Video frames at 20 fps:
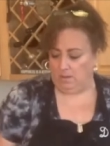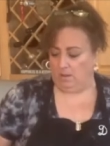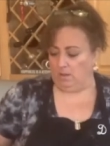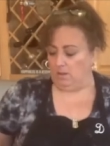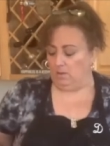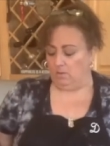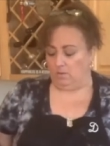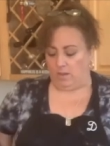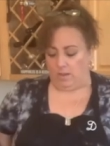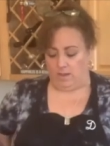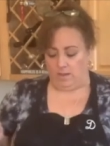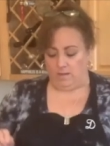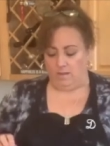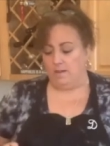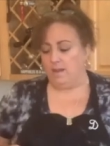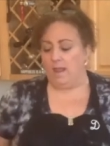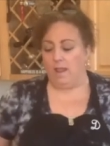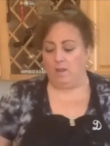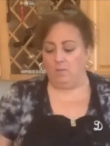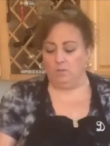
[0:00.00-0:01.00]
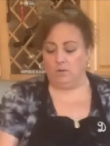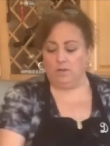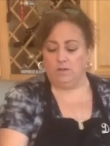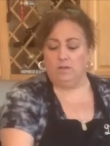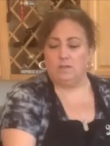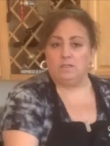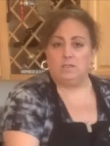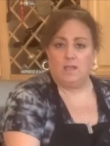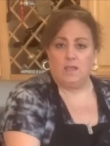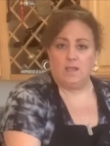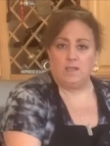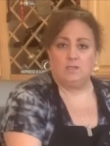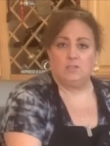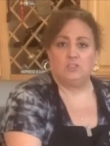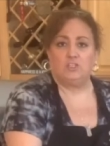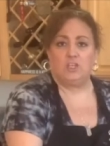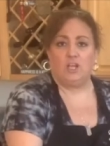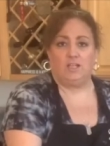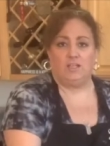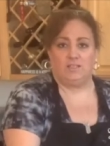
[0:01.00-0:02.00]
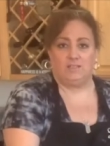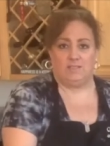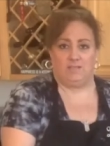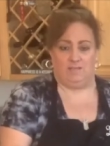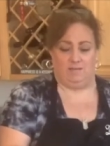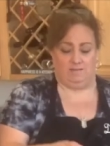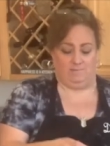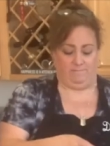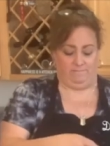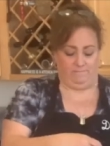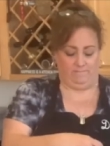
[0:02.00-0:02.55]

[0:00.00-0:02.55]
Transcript: Okay, now we're going to take gelatin.